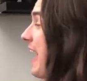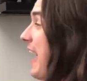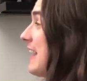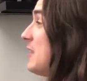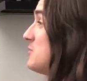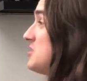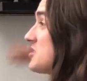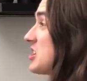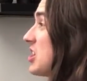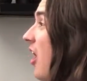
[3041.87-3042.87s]
And it was
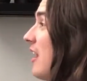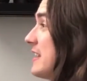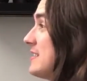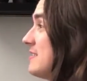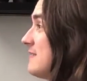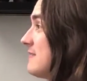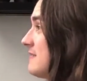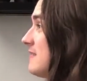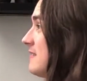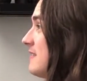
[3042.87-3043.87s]
just gone.
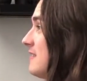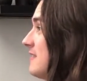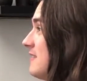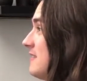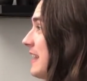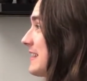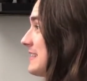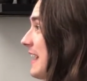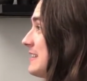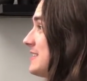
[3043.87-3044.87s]
Like
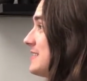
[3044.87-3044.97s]
that.